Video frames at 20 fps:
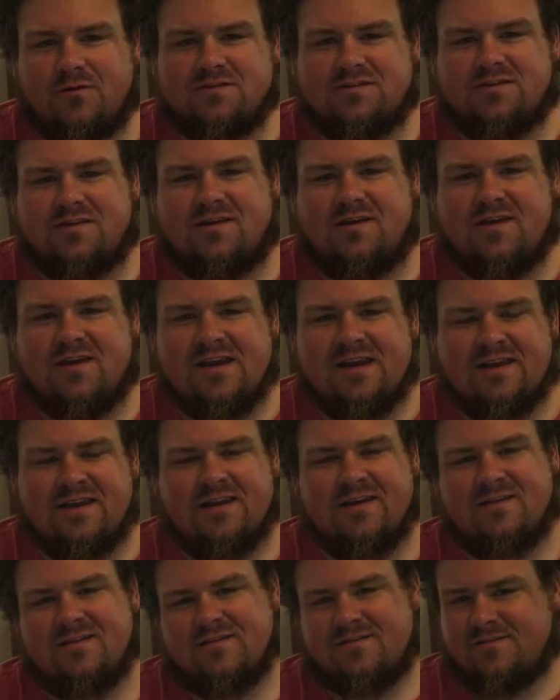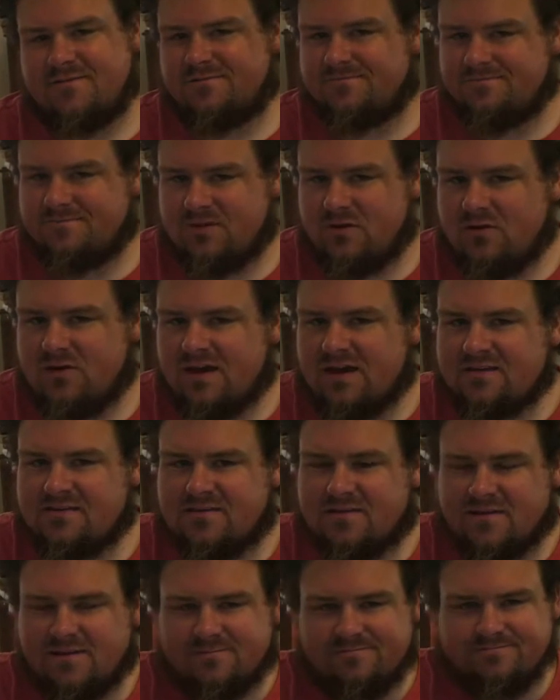once again, and yes, you guessed
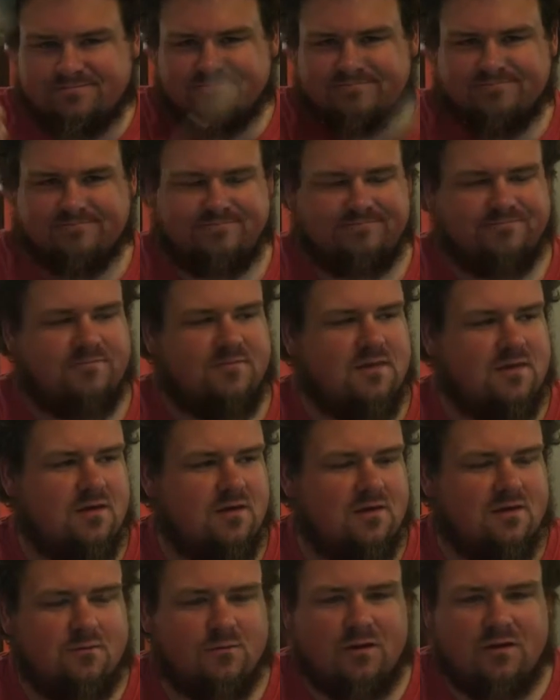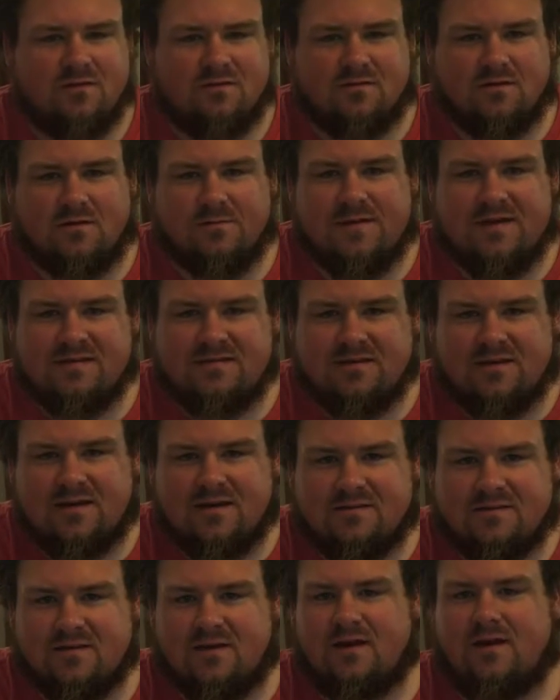it, weather's amazing
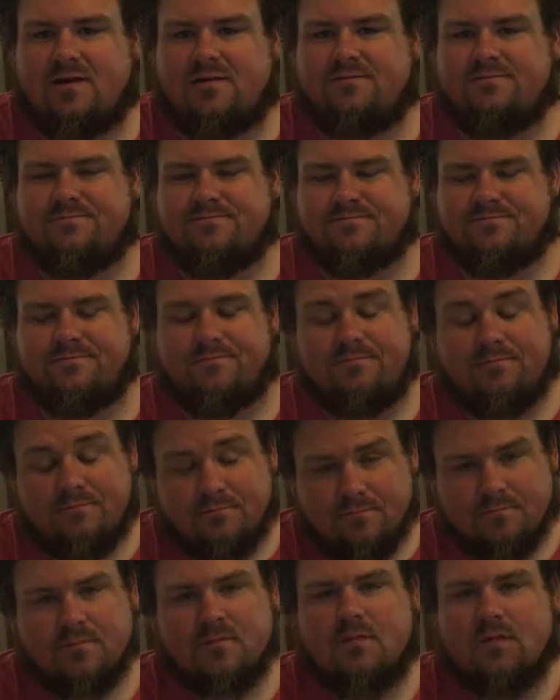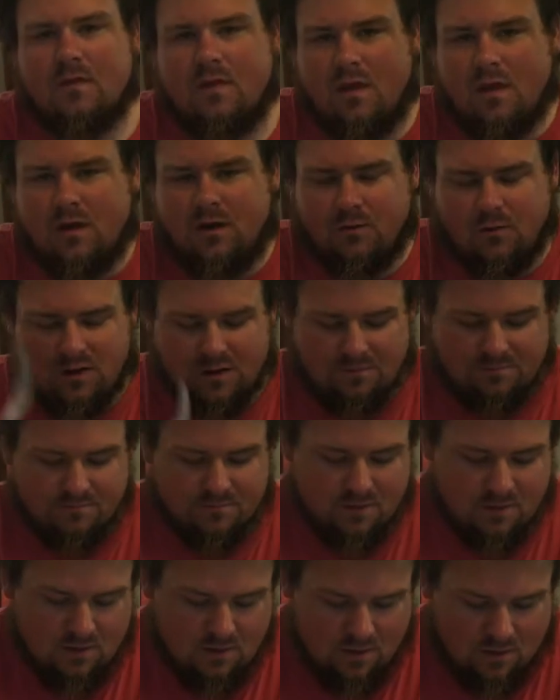outside. Anyway,
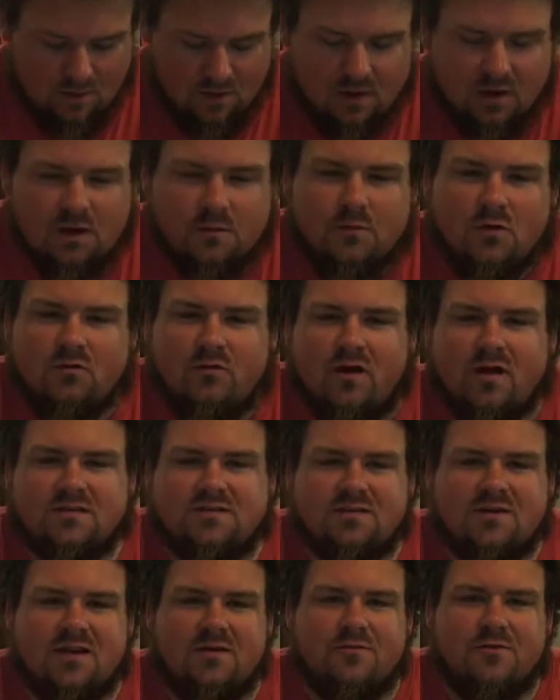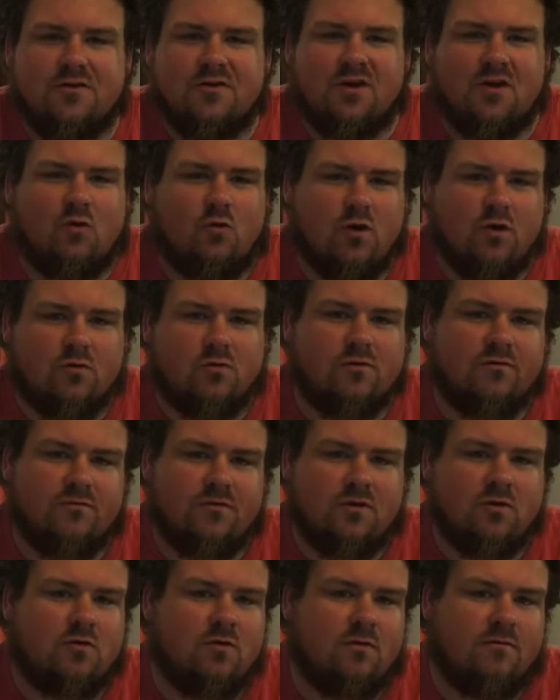I'm gonna move on. Today we're doing a quick
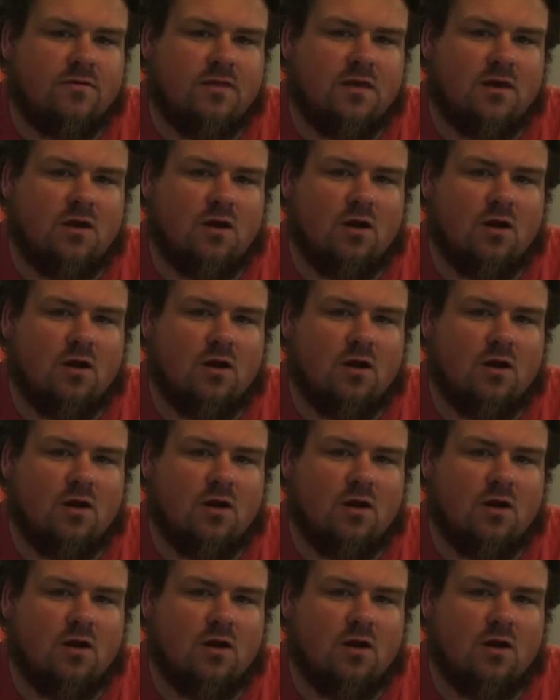review of the